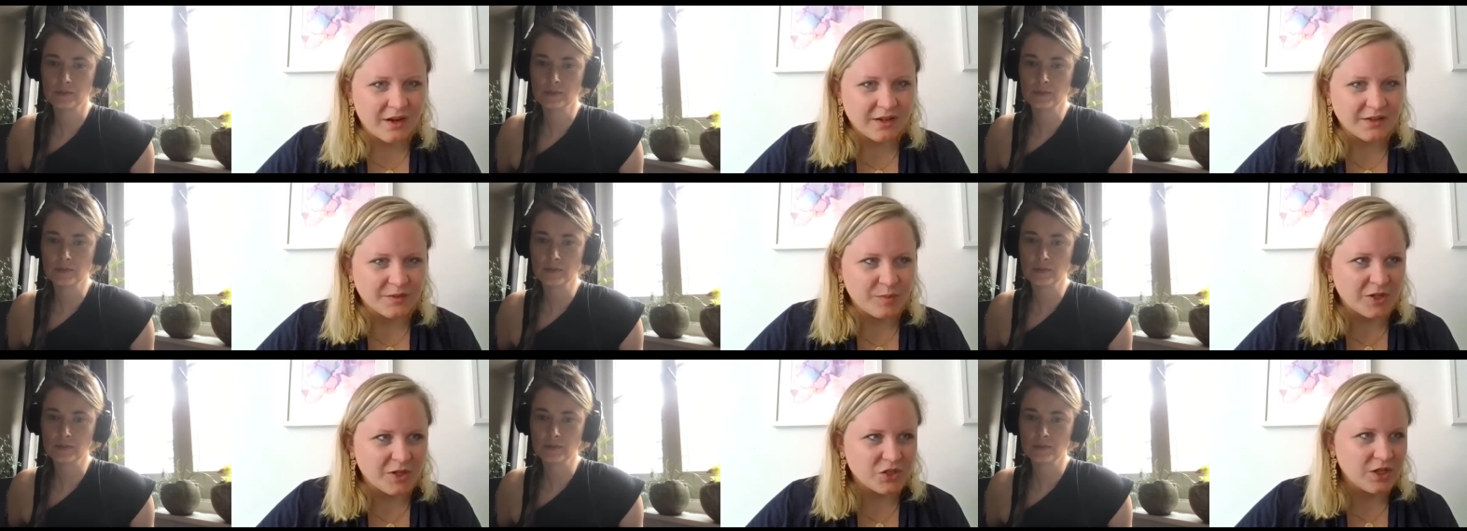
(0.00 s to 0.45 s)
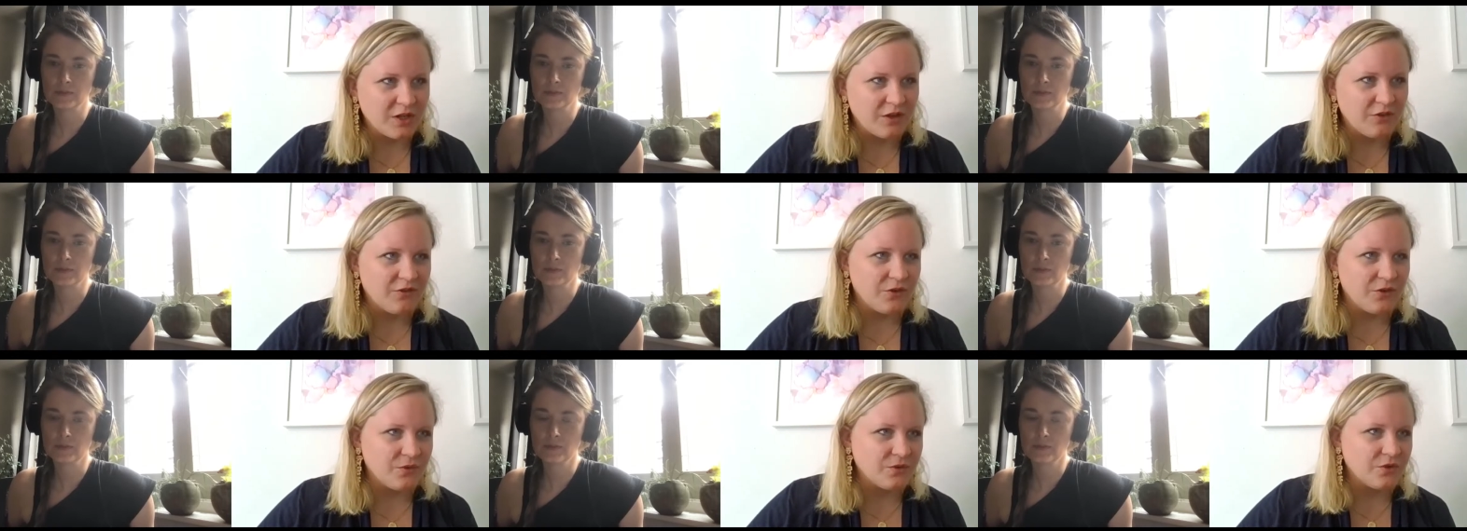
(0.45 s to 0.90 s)
Speaker 1: especially
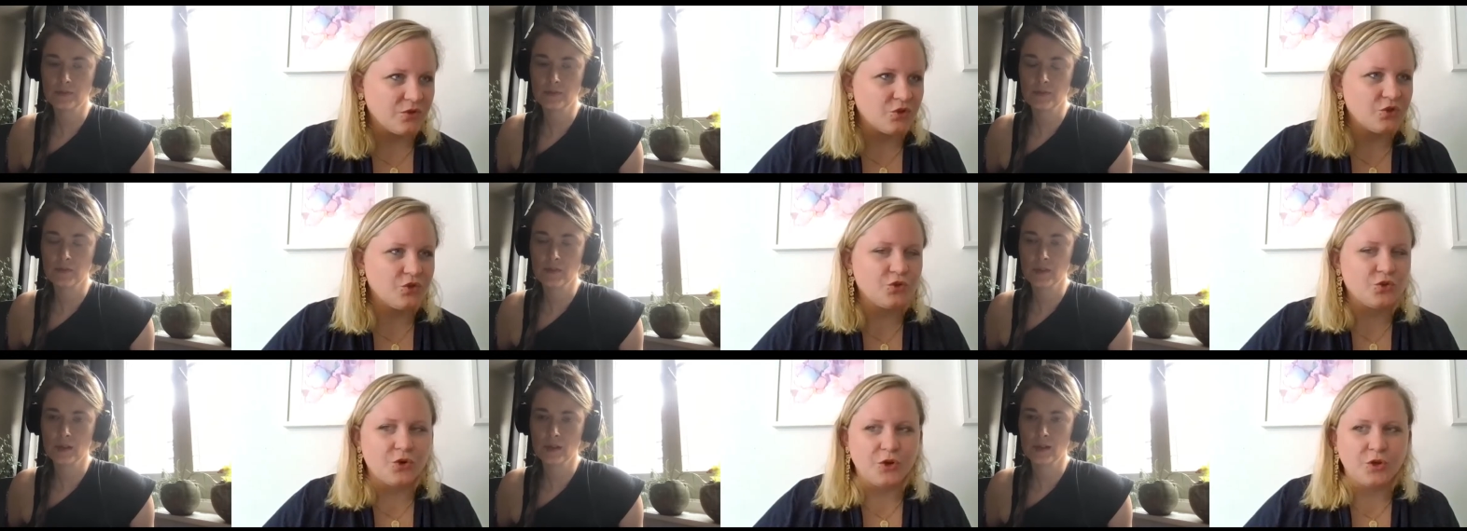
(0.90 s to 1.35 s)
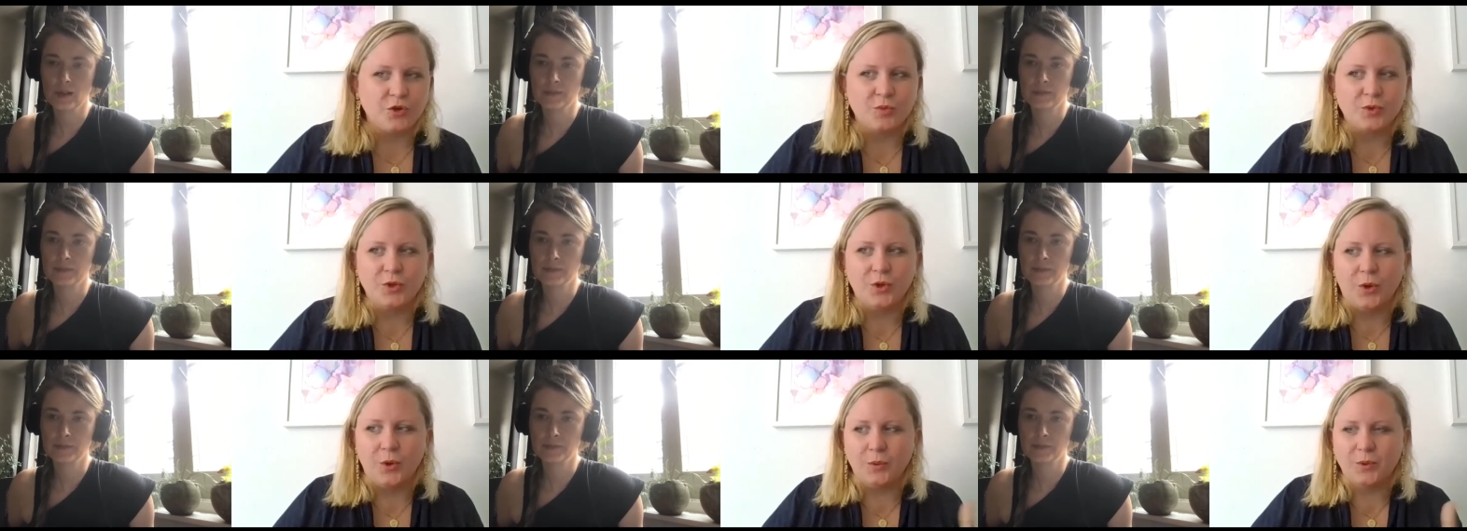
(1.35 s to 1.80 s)
if you sure you
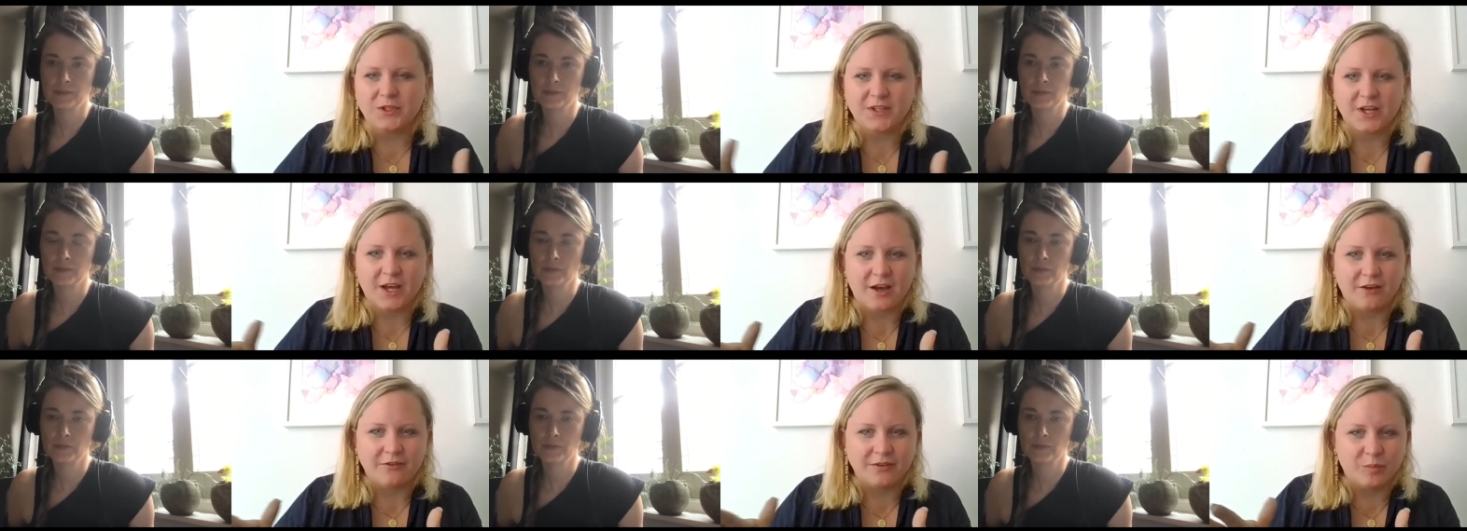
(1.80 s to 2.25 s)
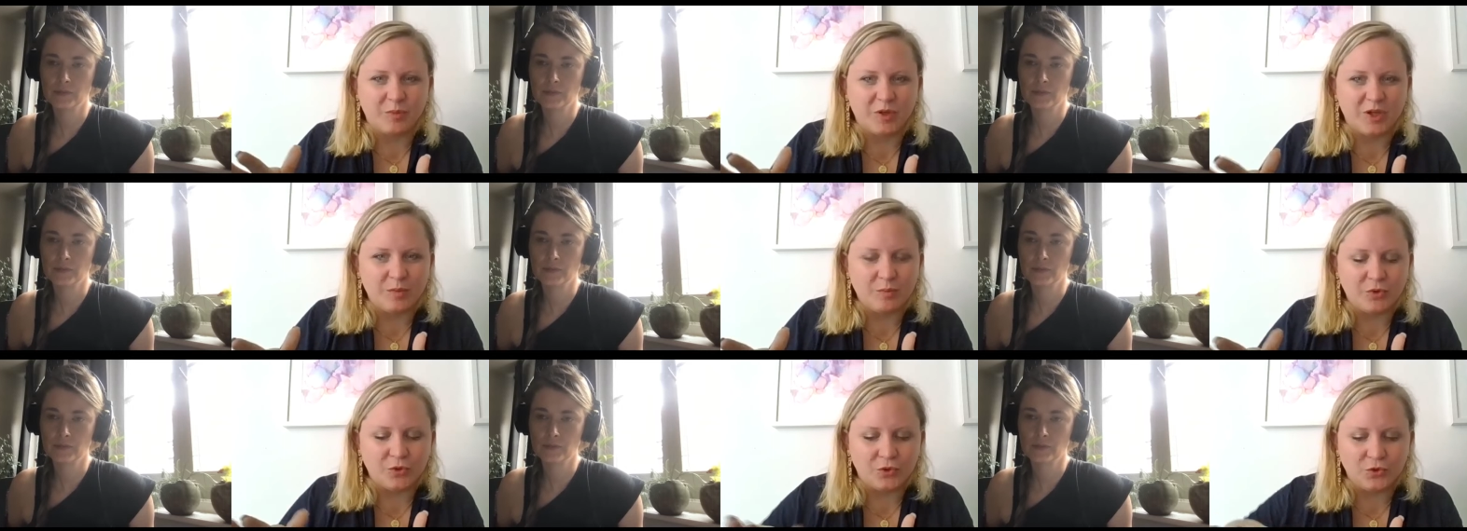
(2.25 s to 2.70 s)
will always have the
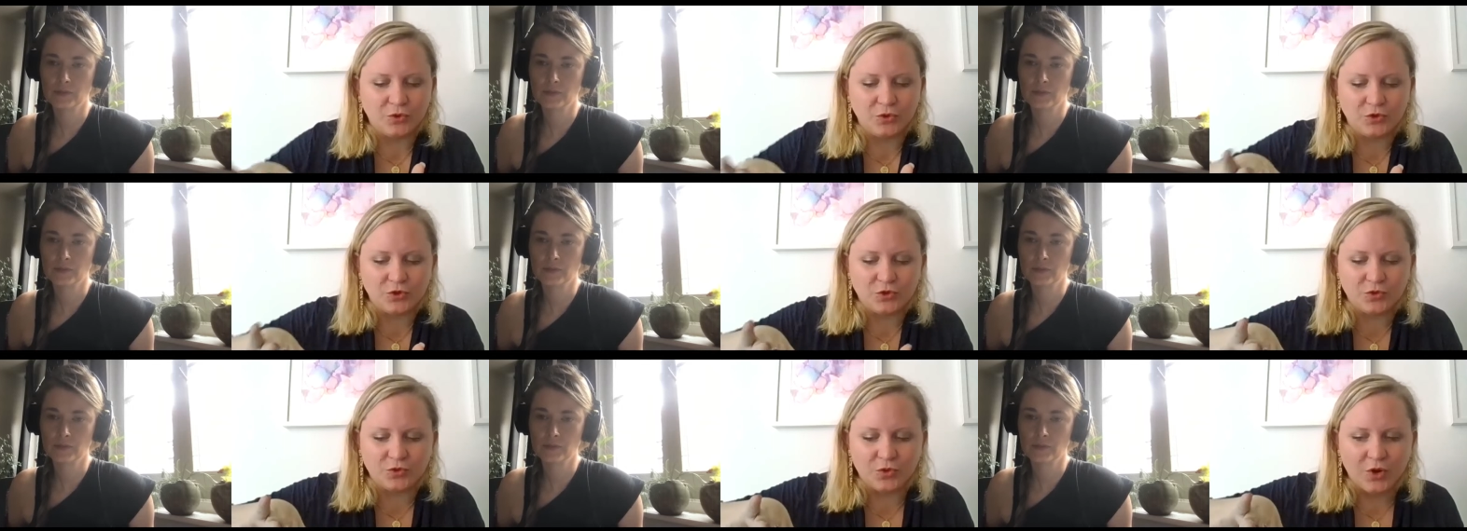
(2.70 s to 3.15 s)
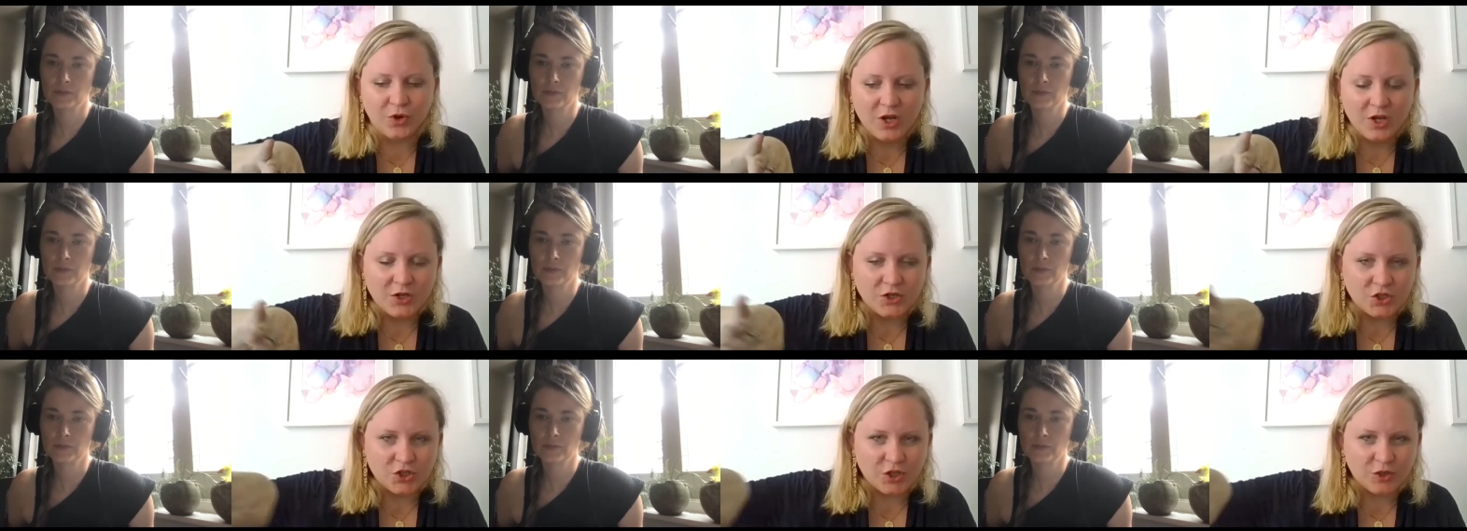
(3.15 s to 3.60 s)
people who do
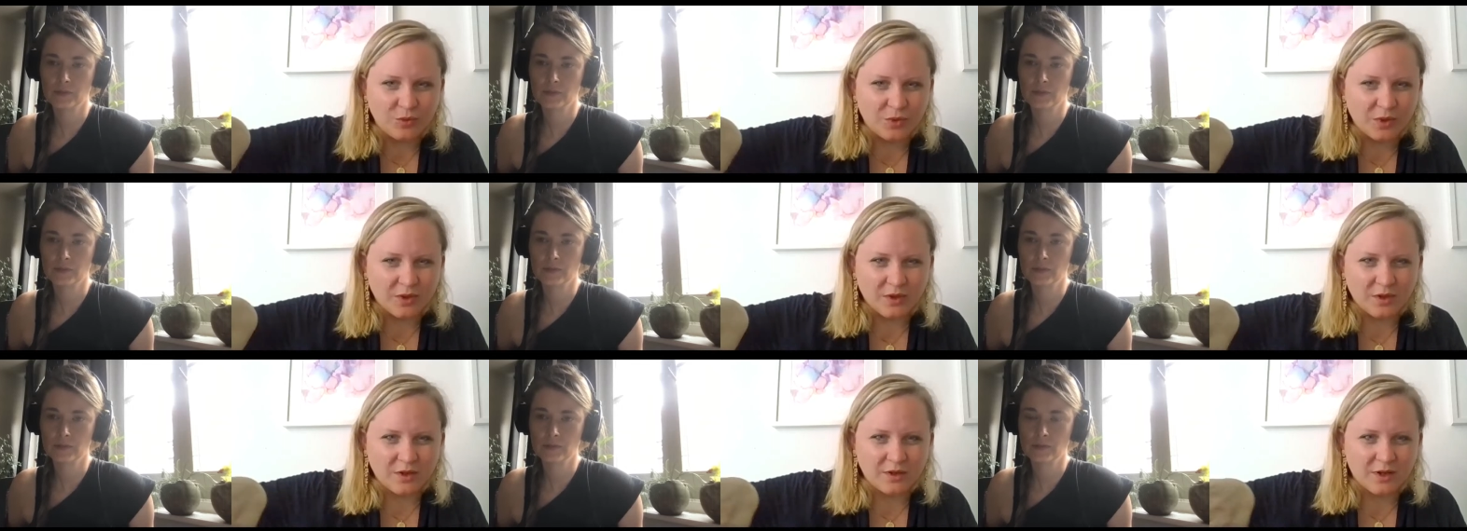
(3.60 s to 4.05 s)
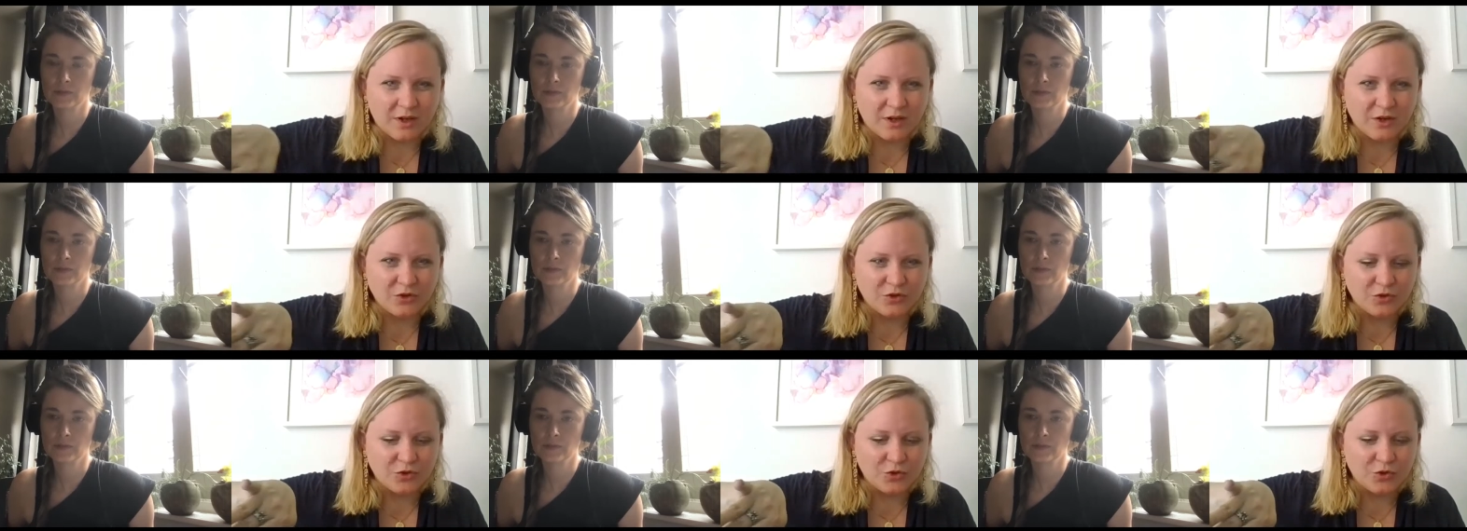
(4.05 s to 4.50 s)
shit with it
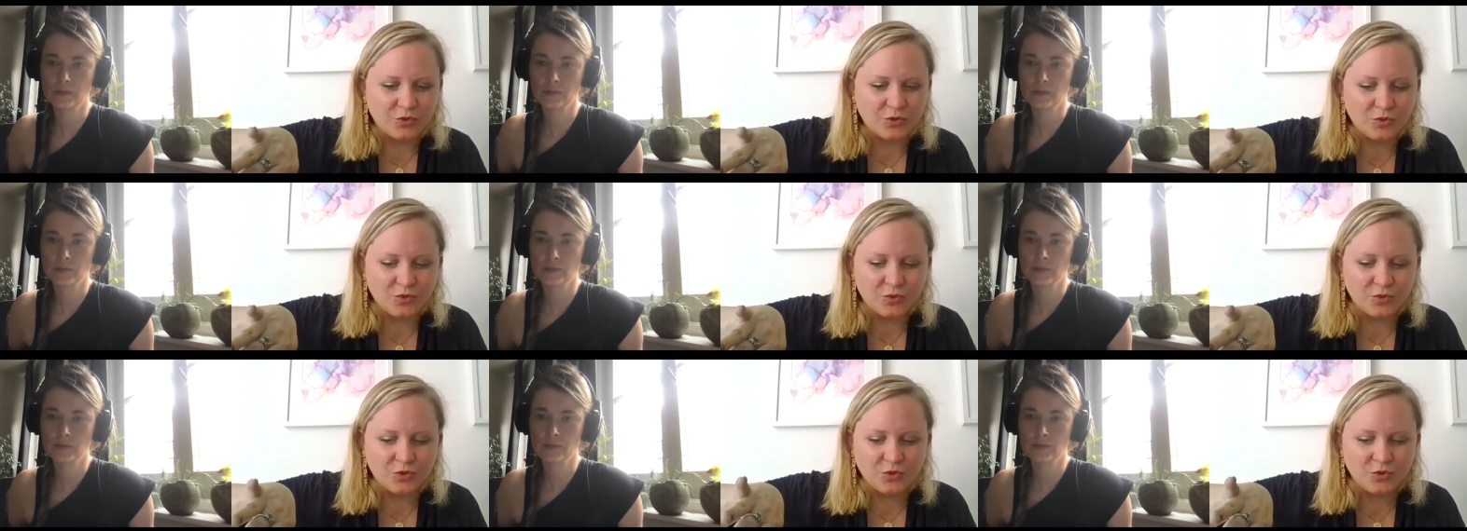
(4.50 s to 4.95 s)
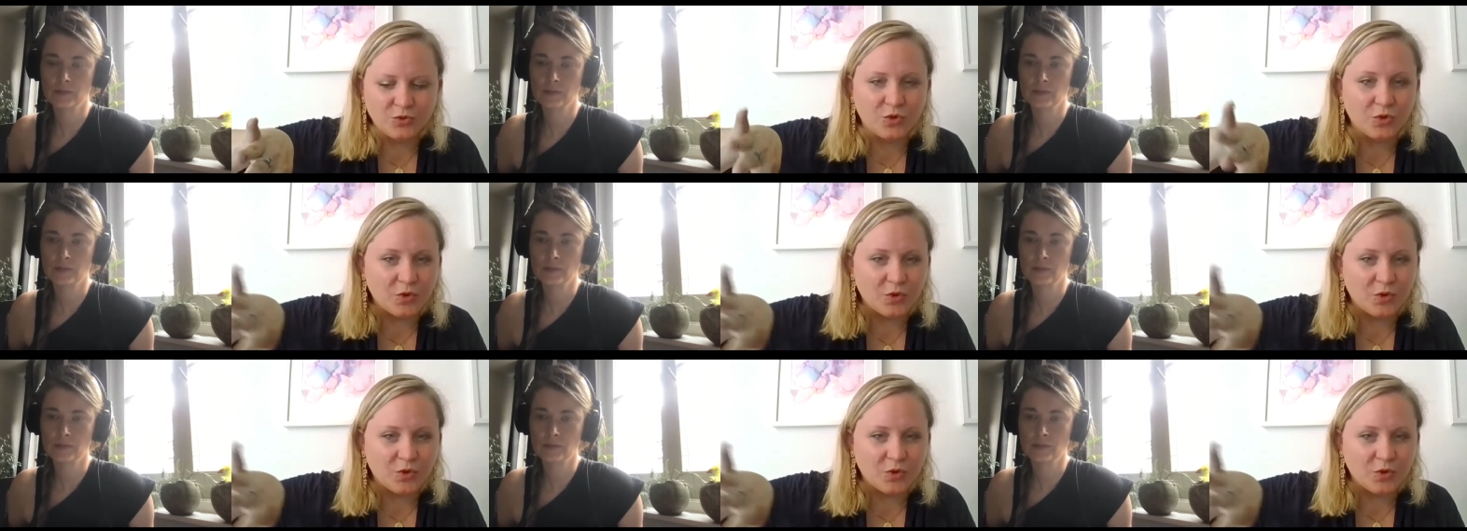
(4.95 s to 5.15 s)
and to do